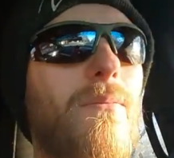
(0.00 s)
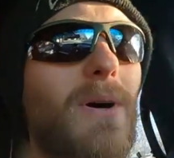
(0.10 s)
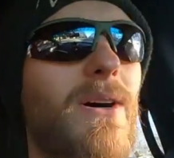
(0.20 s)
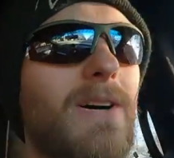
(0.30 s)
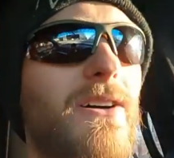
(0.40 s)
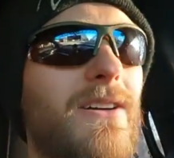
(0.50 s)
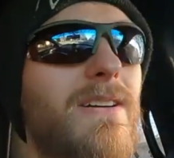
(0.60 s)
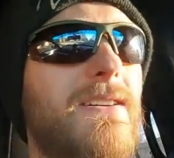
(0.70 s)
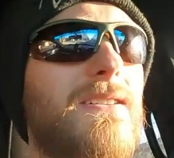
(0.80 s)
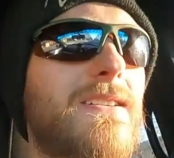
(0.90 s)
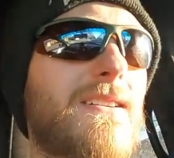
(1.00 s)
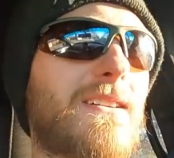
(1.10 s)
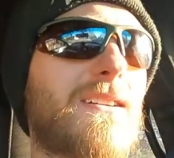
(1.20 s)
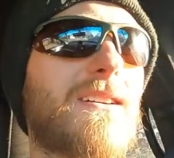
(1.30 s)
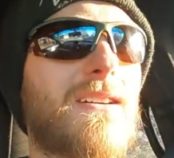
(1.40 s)
but
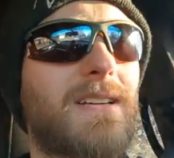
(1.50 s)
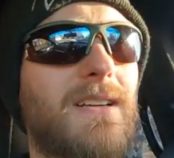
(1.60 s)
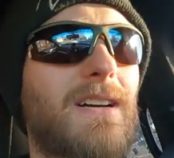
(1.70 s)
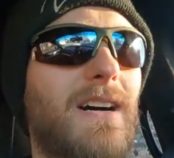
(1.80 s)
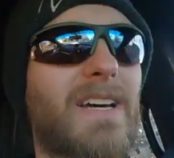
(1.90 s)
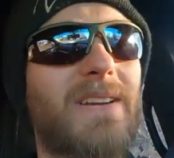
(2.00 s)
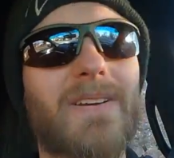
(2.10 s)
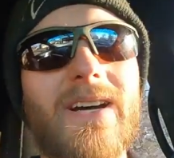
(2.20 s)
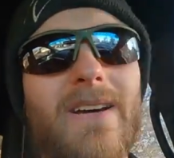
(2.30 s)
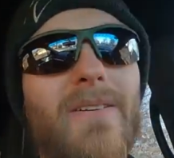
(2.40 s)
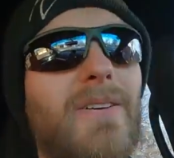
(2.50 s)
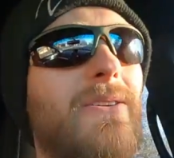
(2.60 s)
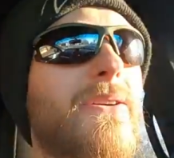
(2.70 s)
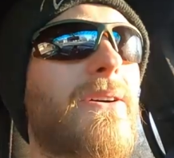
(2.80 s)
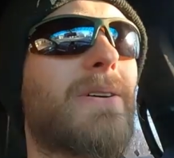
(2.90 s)
I don't
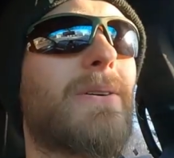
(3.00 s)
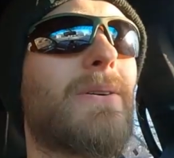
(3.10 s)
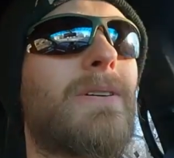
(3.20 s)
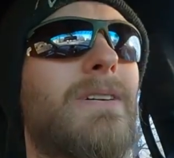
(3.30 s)
really know.